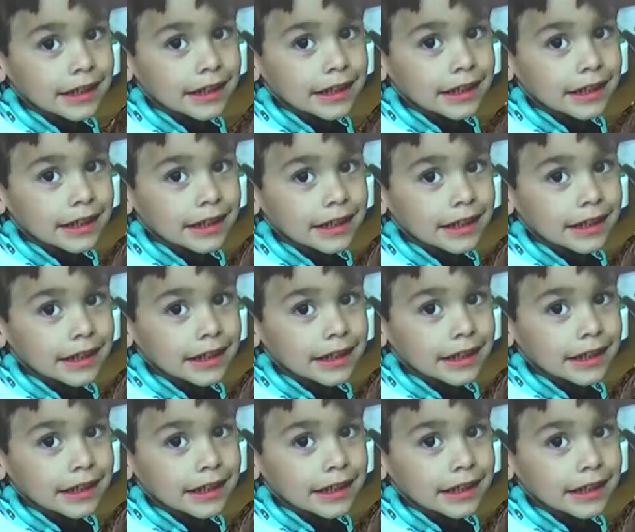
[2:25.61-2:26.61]

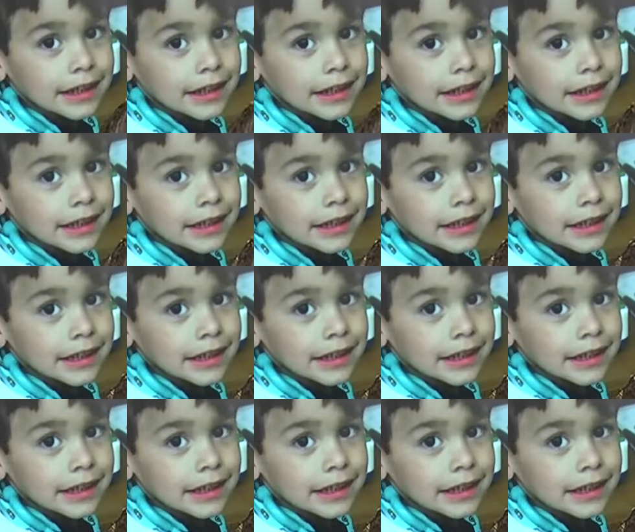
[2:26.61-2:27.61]

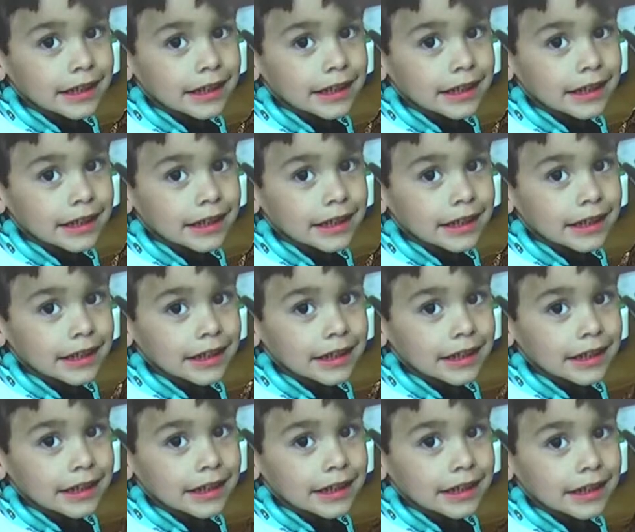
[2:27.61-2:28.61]

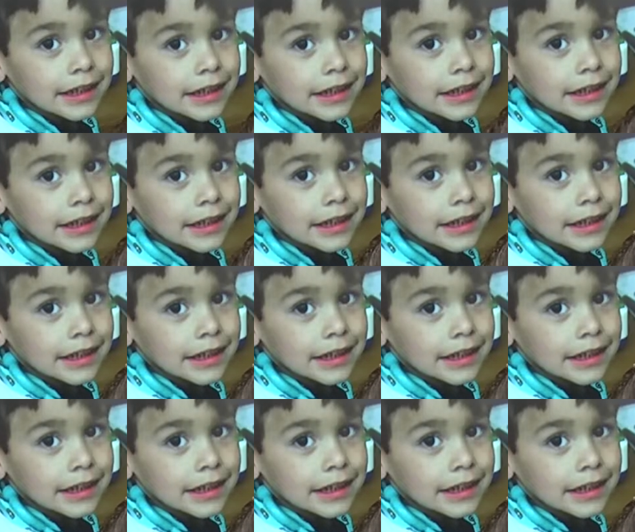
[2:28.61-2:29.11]
The person shown says nothing.